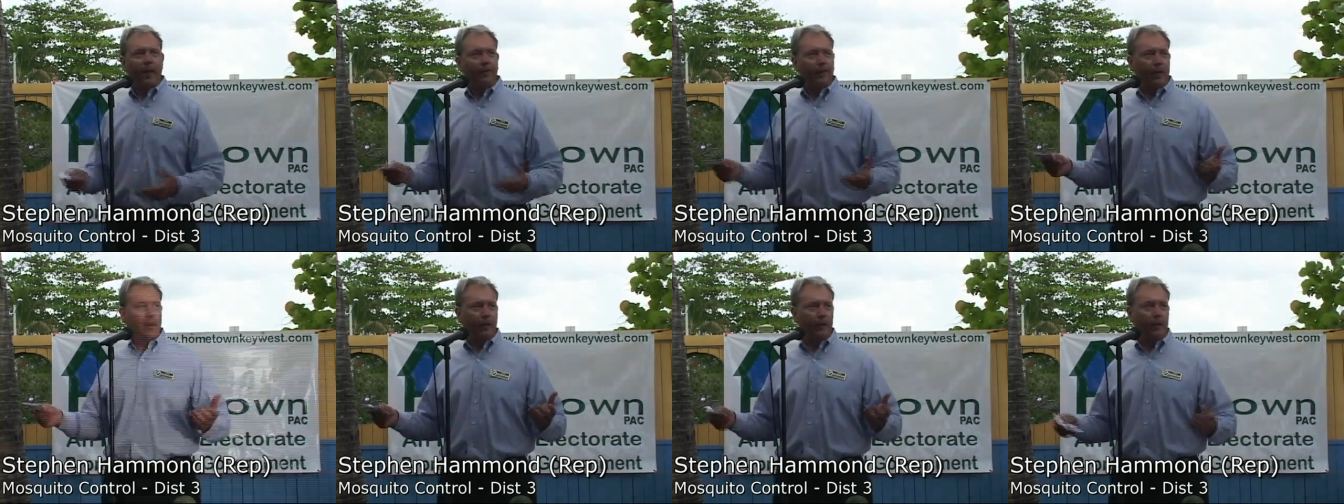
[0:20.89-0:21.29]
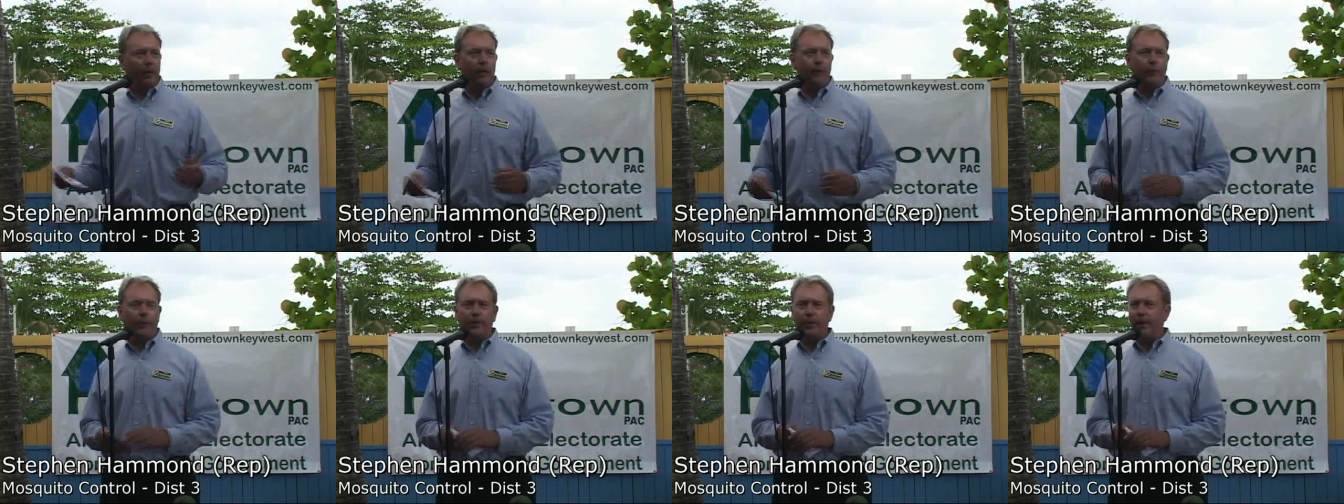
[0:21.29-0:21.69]
fell in
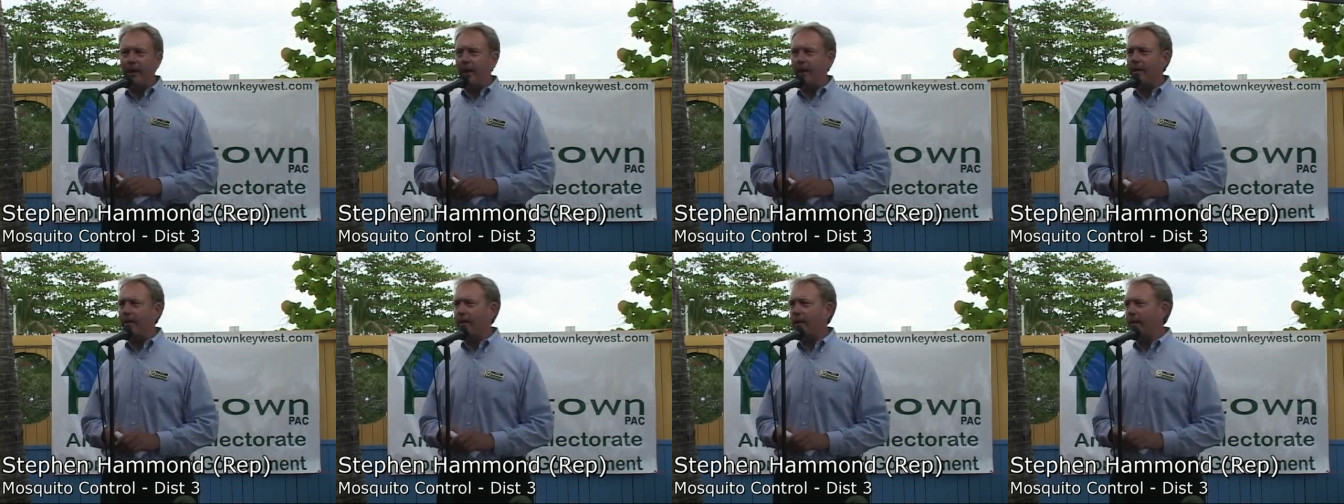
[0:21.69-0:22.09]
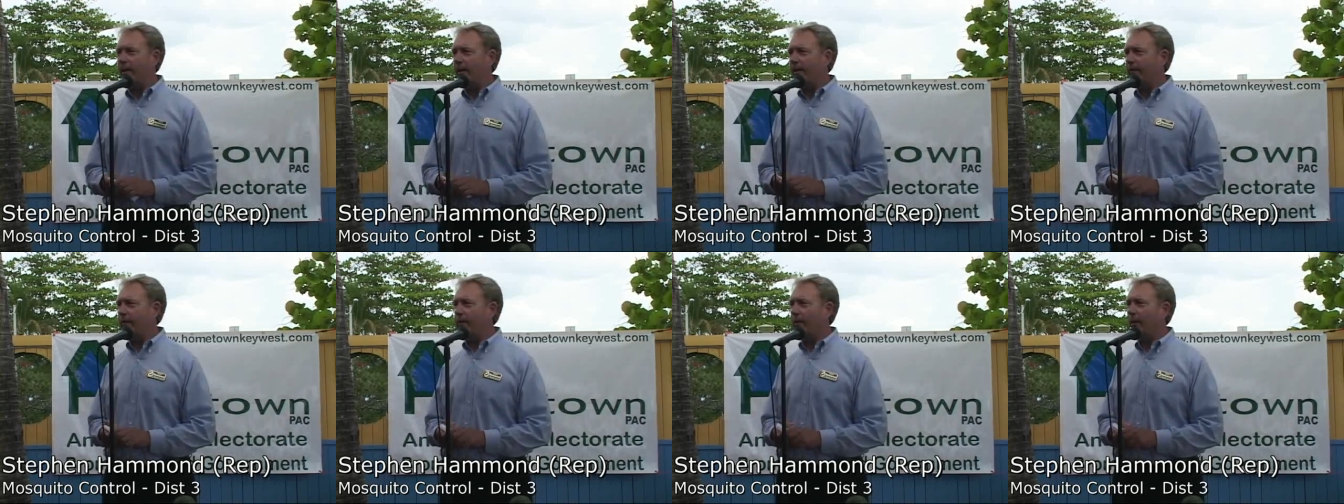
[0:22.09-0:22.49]
love with the
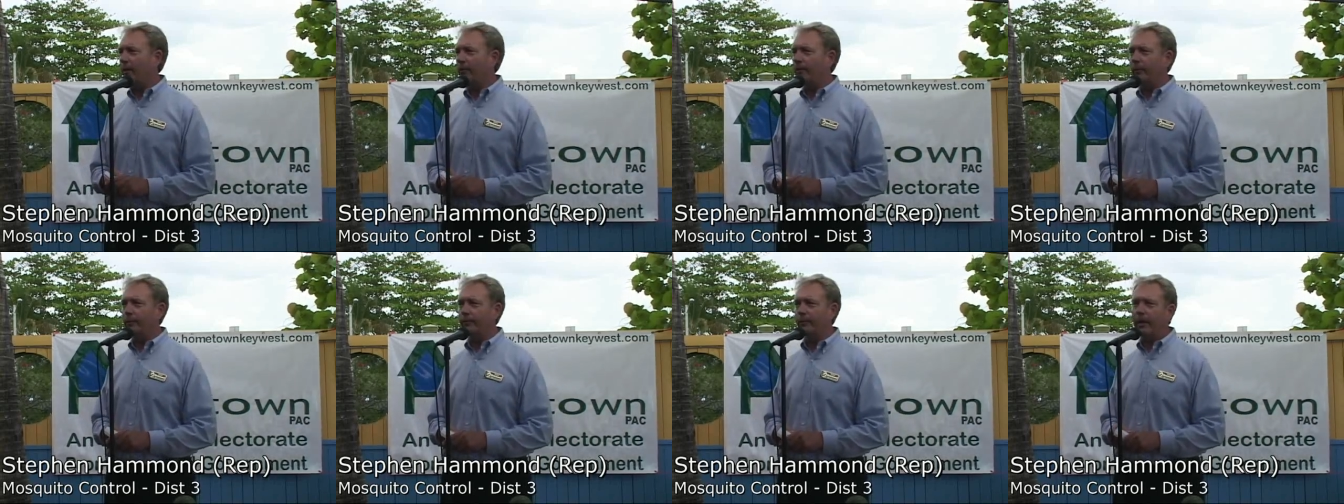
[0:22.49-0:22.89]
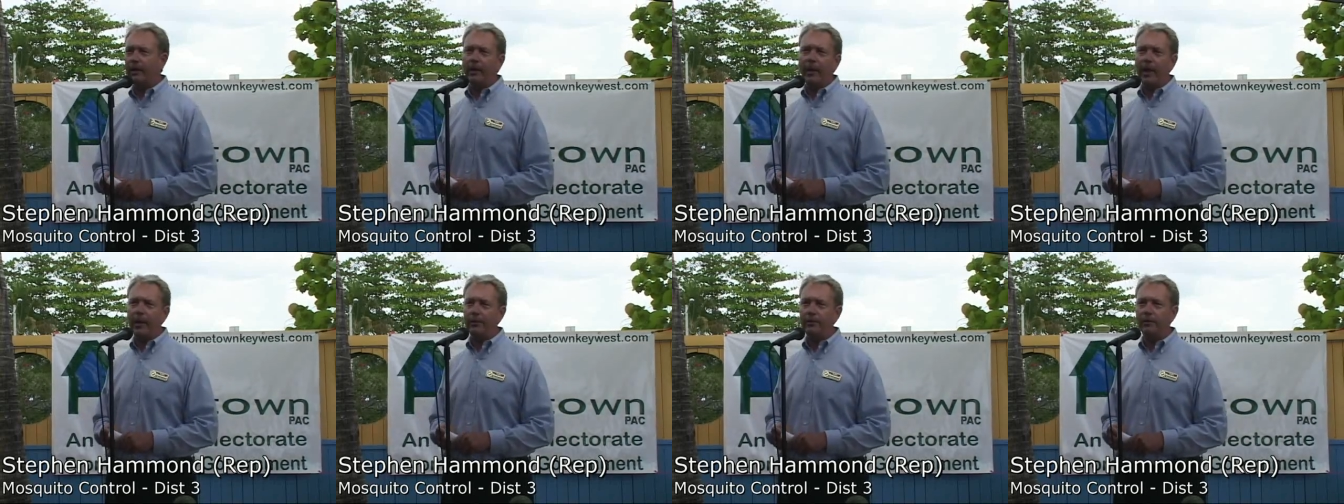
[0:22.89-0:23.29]
area on a
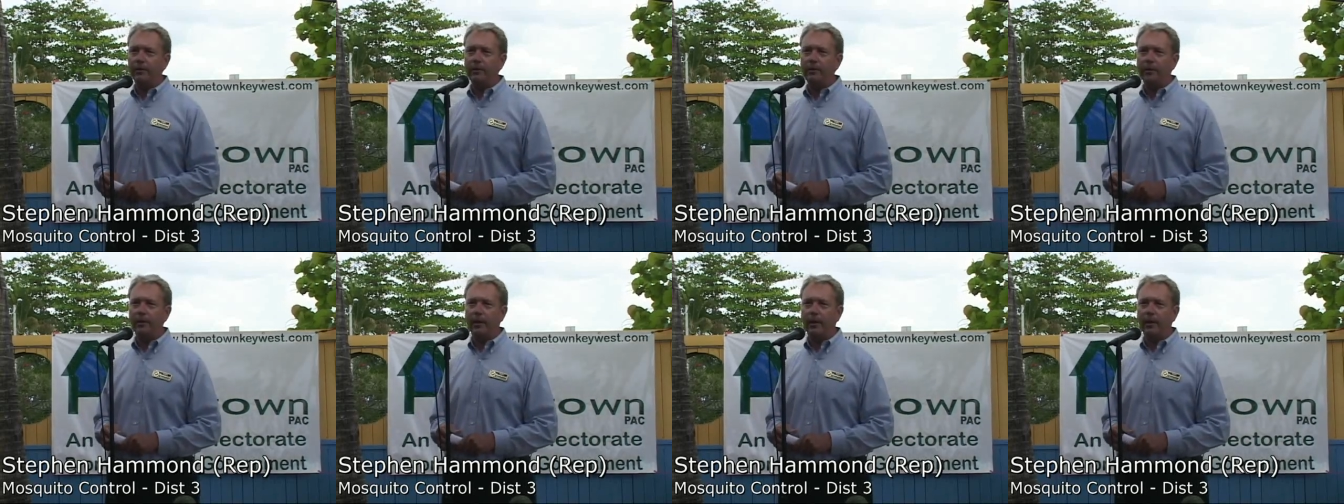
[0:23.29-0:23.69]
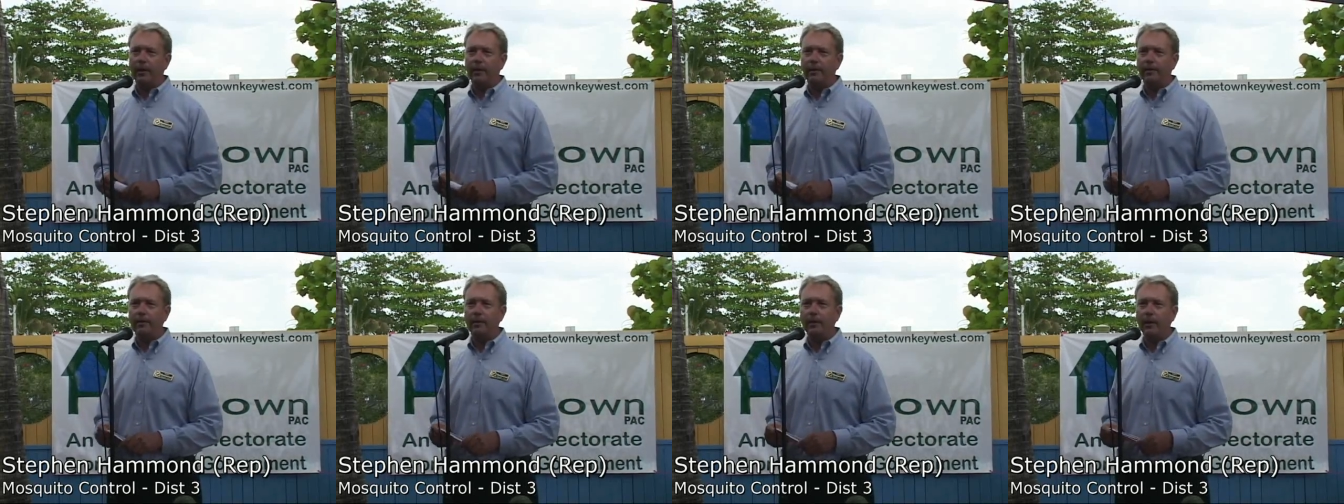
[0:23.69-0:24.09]
vacation
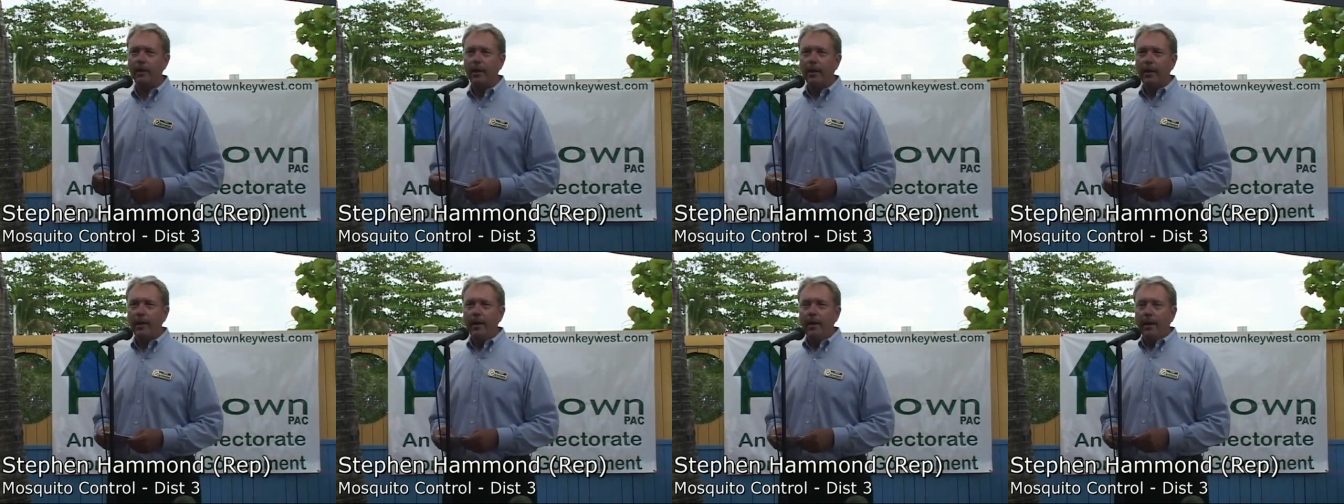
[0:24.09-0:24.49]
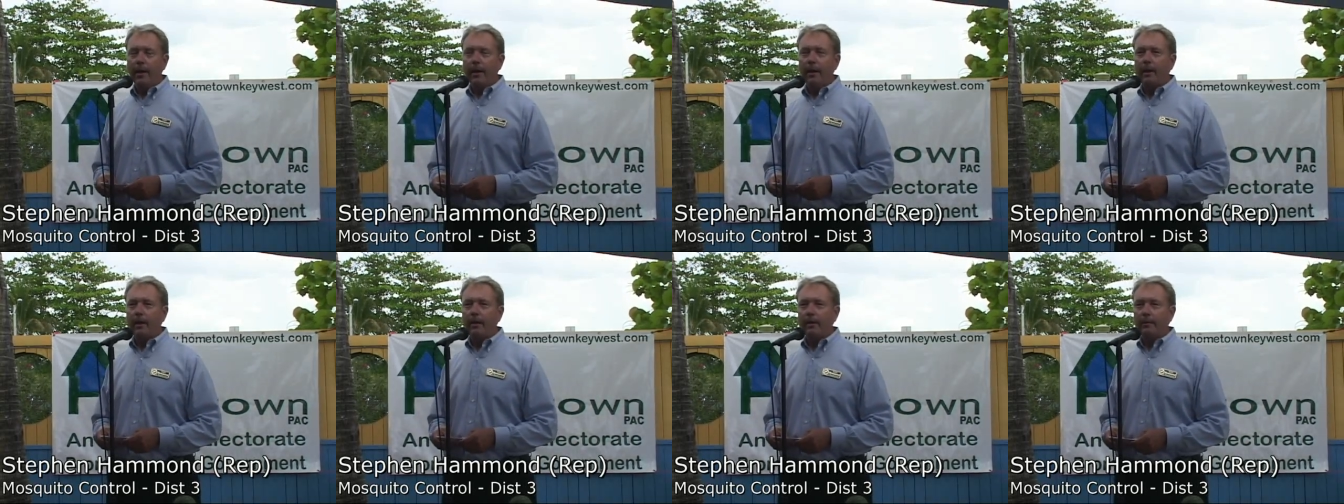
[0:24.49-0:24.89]

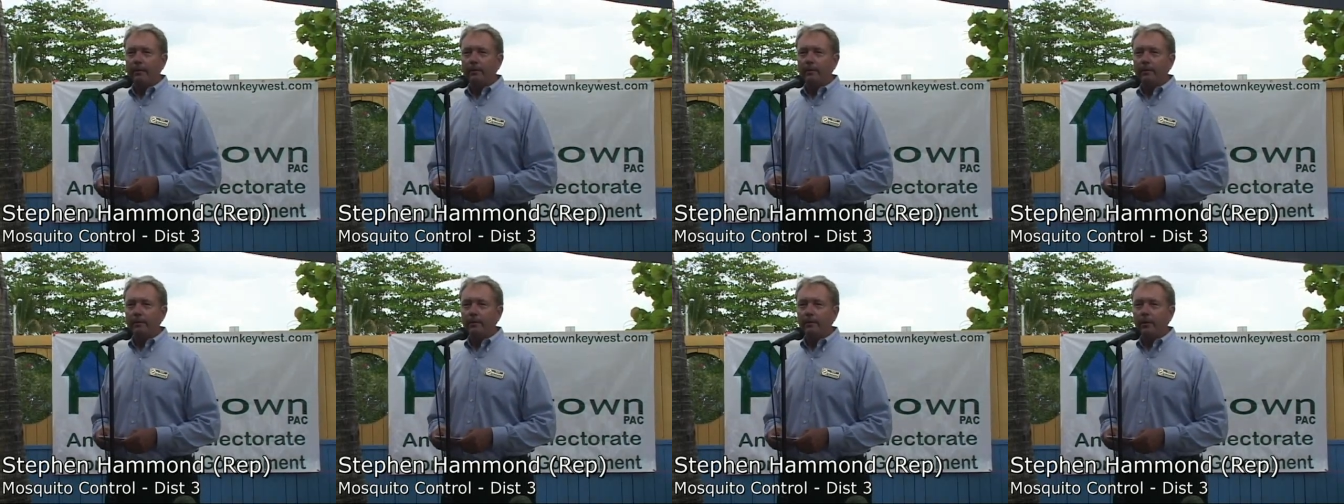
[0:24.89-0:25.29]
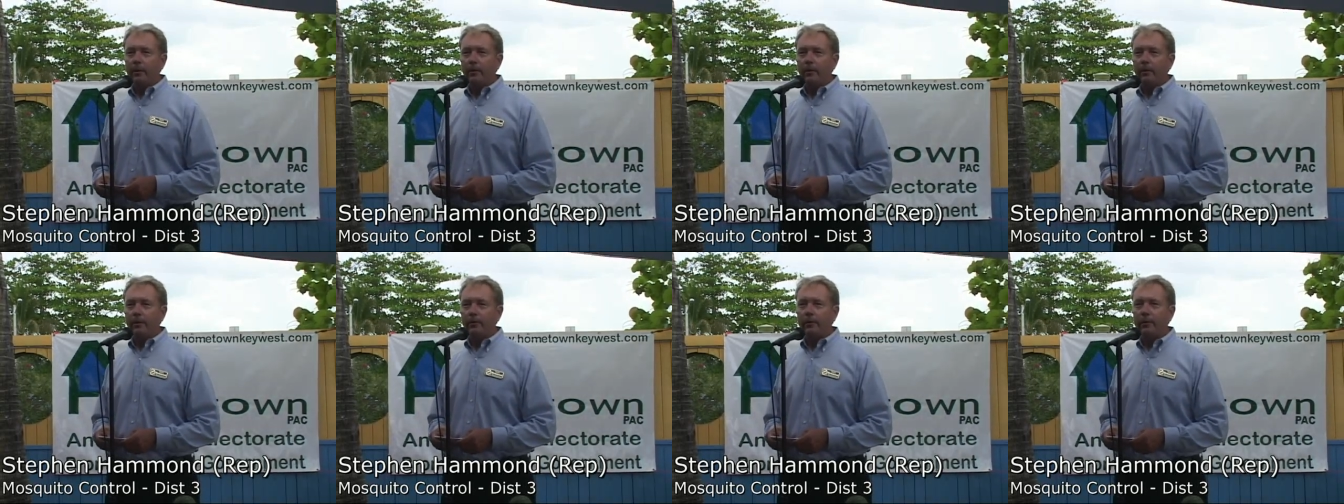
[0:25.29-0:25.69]
and
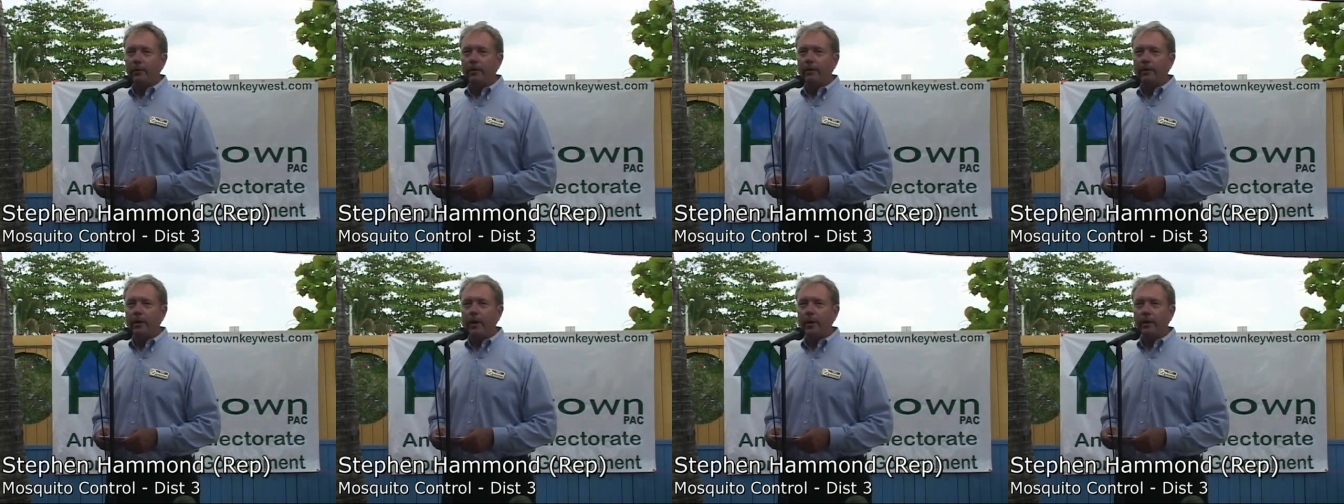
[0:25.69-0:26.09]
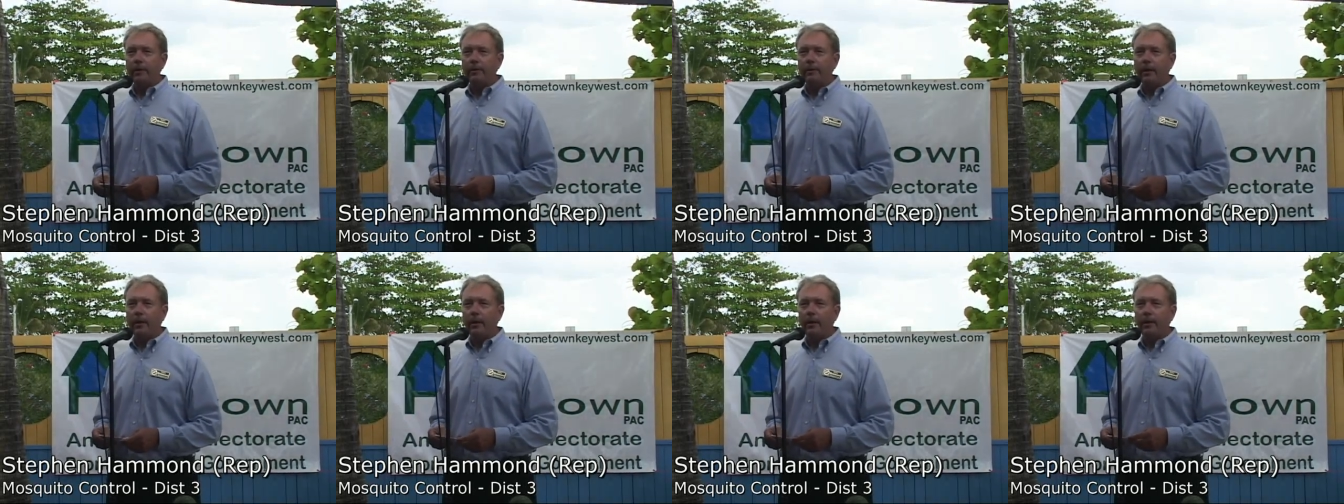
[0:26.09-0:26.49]
could
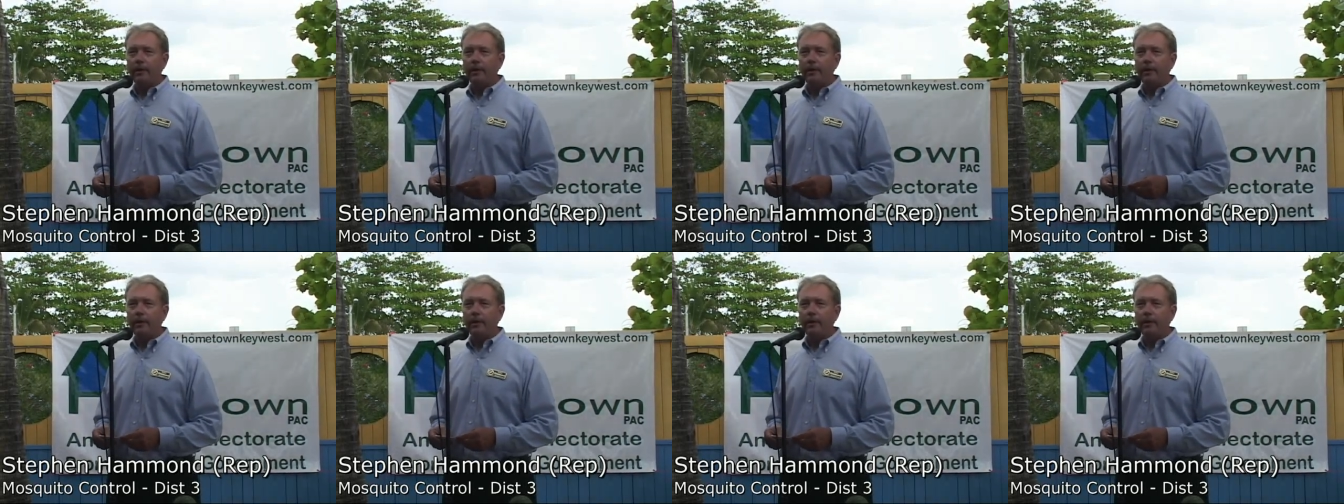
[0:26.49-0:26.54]
not